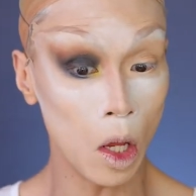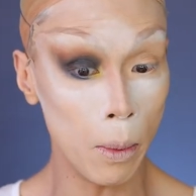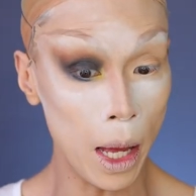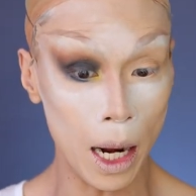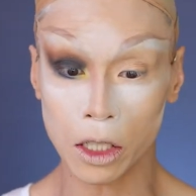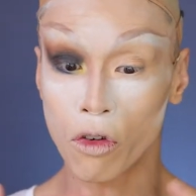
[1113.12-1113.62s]

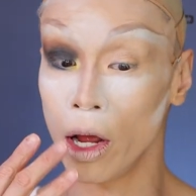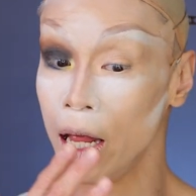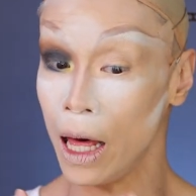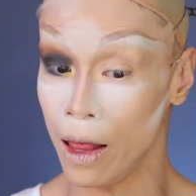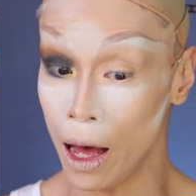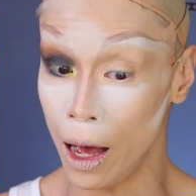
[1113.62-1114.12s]
Let's try
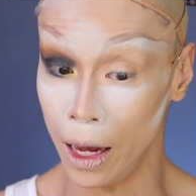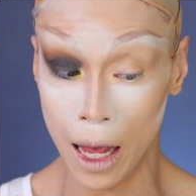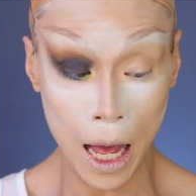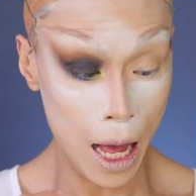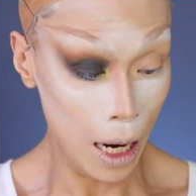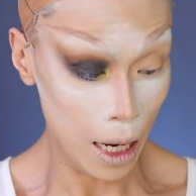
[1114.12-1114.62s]
the other eye.
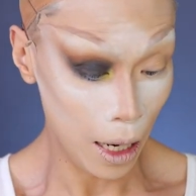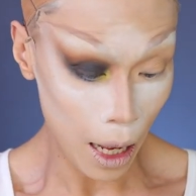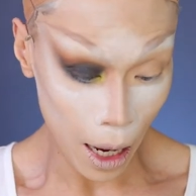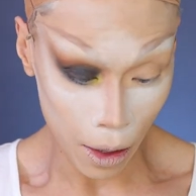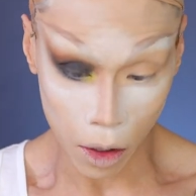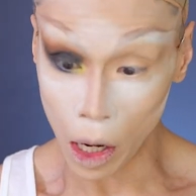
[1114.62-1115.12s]
The other
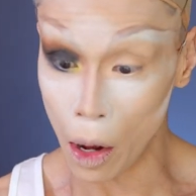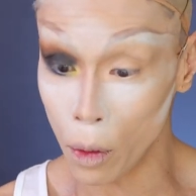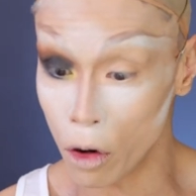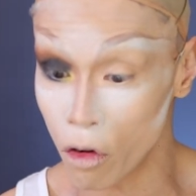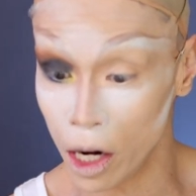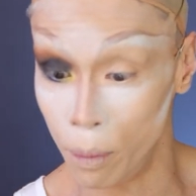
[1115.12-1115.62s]
eye, I
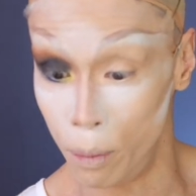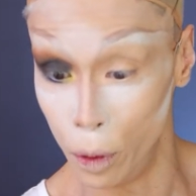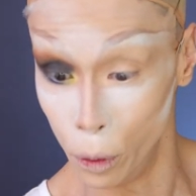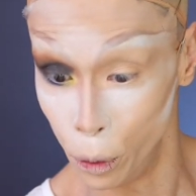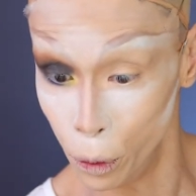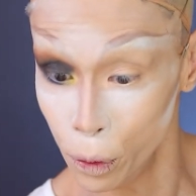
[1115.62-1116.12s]
want to try the
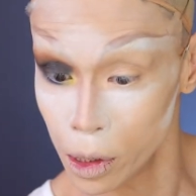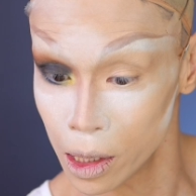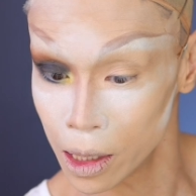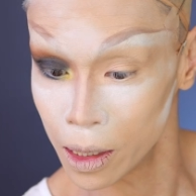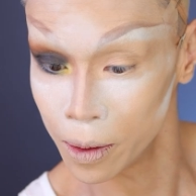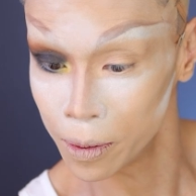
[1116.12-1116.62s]

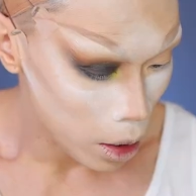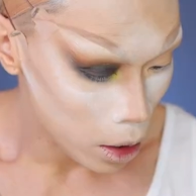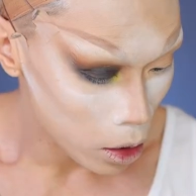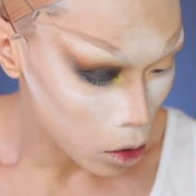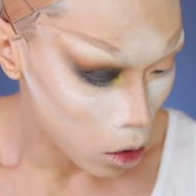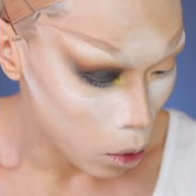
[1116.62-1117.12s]
blues.
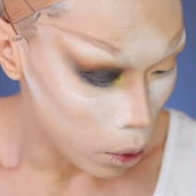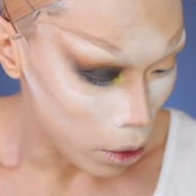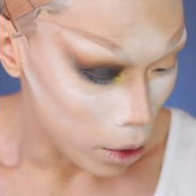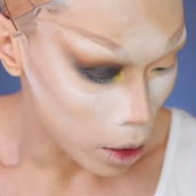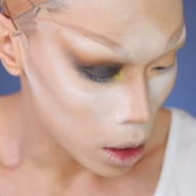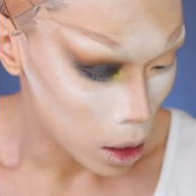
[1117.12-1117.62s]
Just go with
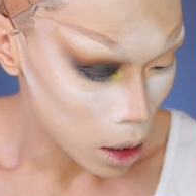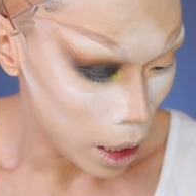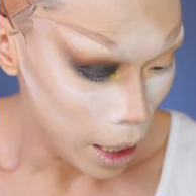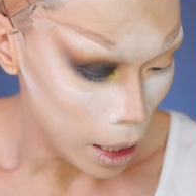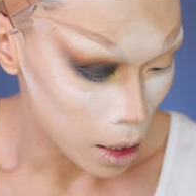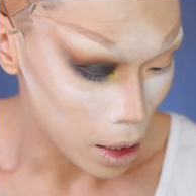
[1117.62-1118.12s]
this
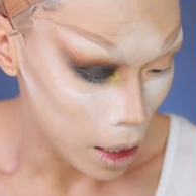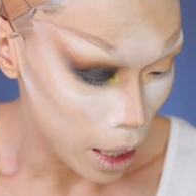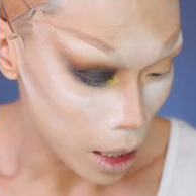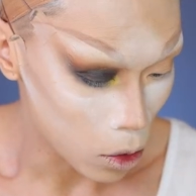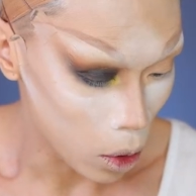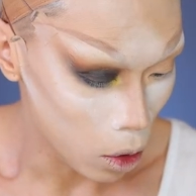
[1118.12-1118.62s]

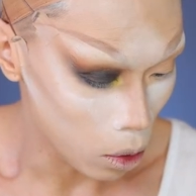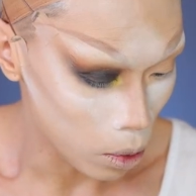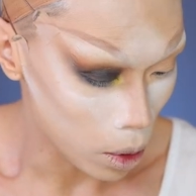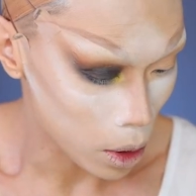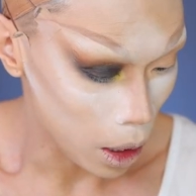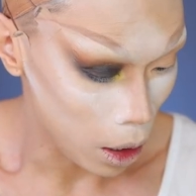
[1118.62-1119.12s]
ACS one. Oh,
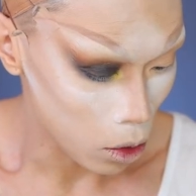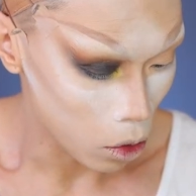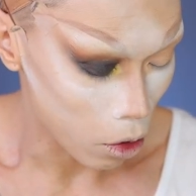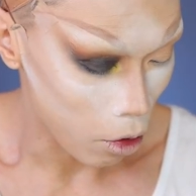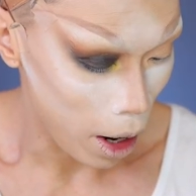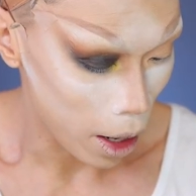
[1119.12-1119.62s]
it's starting to
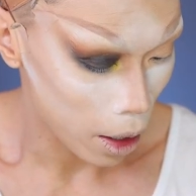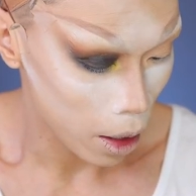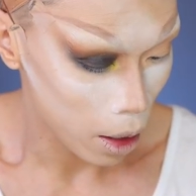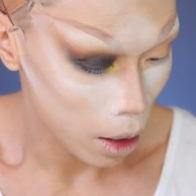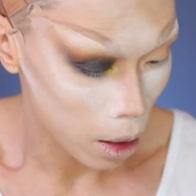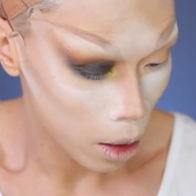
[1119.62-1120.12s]
crack.
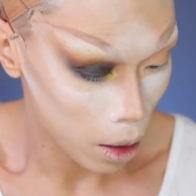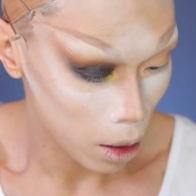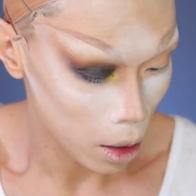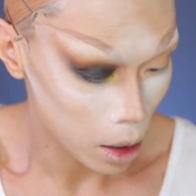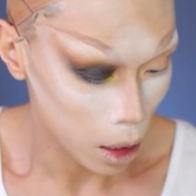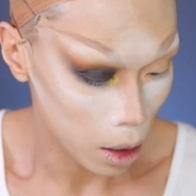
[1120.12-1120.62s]

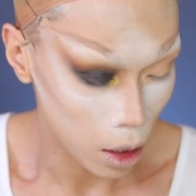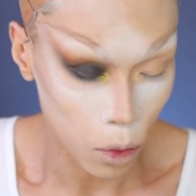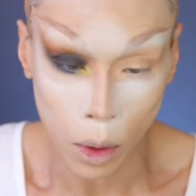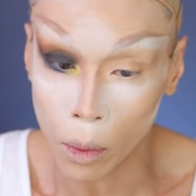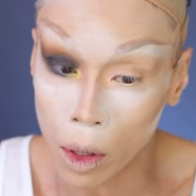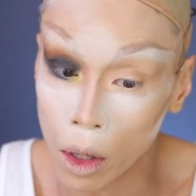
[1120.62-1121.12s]
This
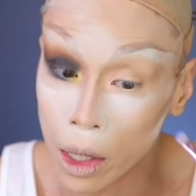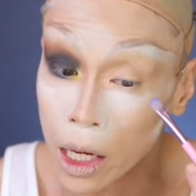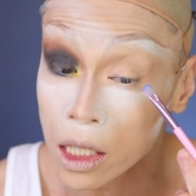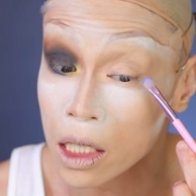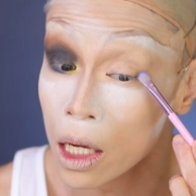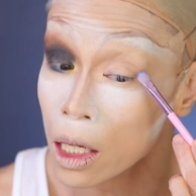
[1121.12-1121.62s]
one we call
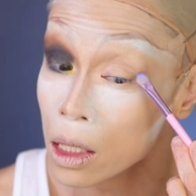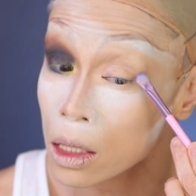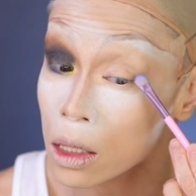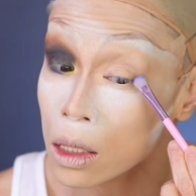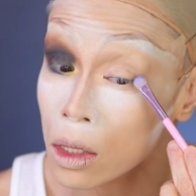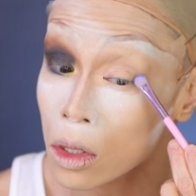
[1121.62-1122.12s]

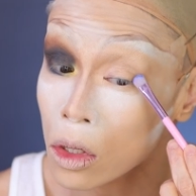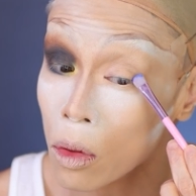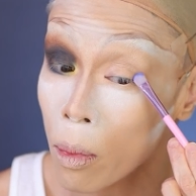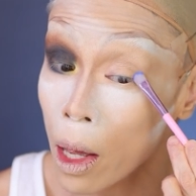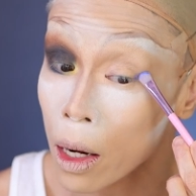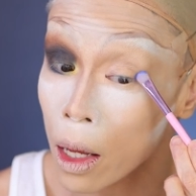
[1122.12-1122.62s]
ACS.
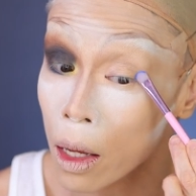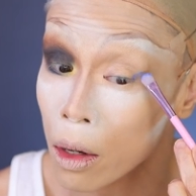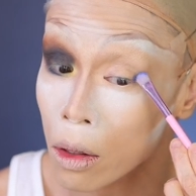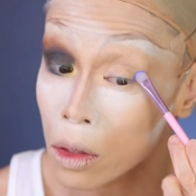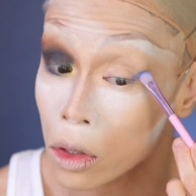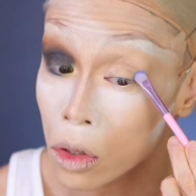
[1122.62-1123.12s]
Pack that
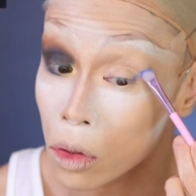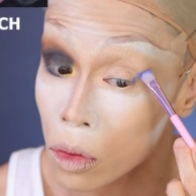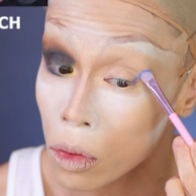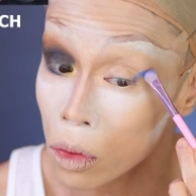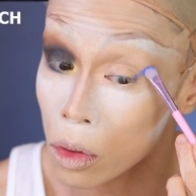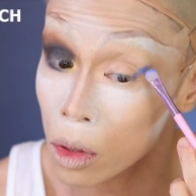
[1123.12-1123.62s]

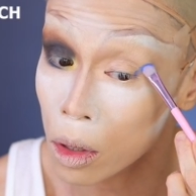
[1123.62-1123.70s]
one.